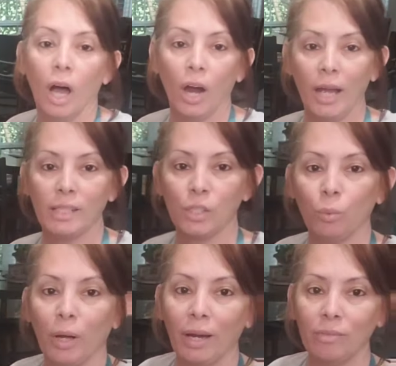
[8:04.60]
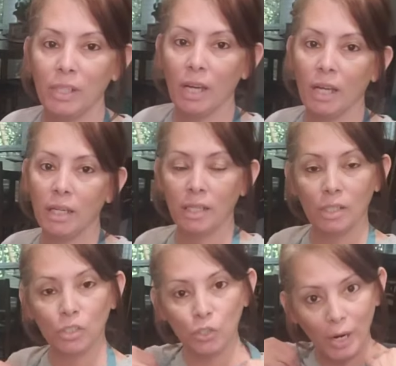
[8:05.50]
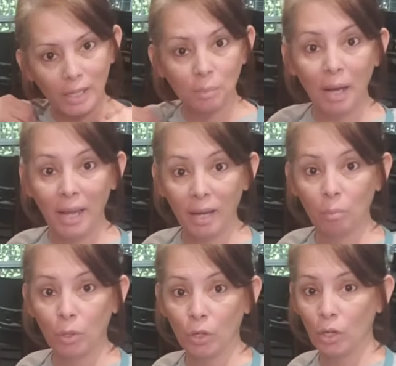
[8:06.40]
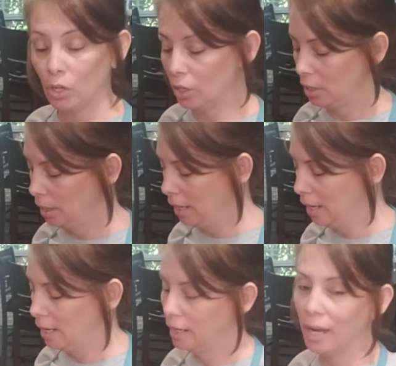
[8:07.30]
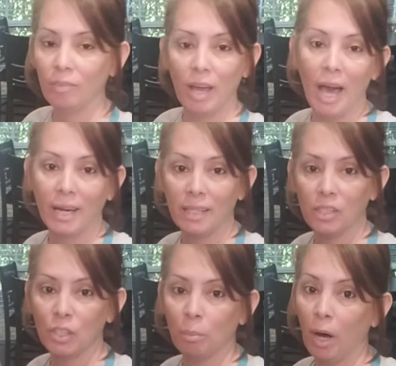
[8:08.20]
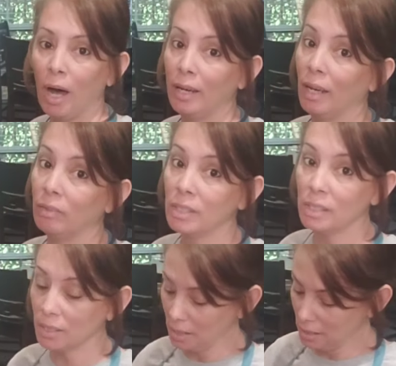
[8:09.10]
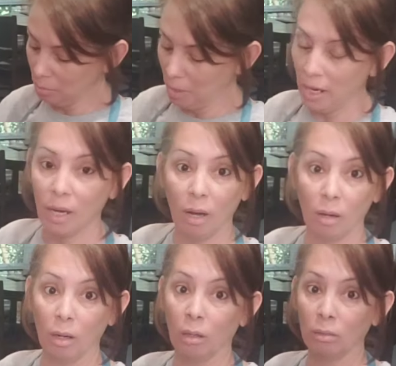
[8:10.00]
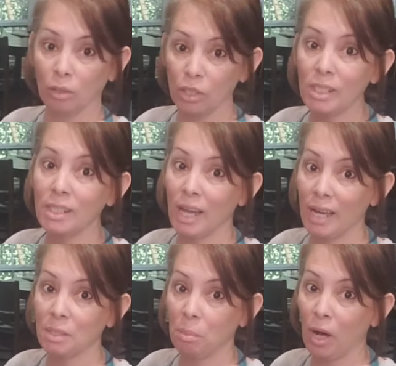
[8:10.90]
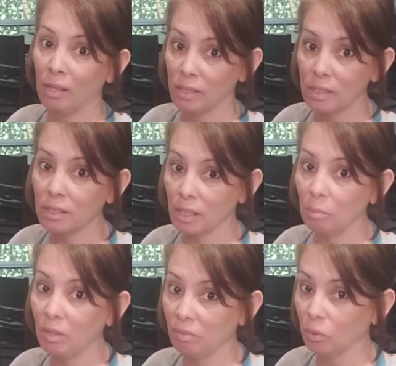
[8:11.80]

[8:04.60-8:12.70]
All right, so what I've done is drained my hamburger and I've added it to the pot. Now this is going to make a good sized pot. This is gonna be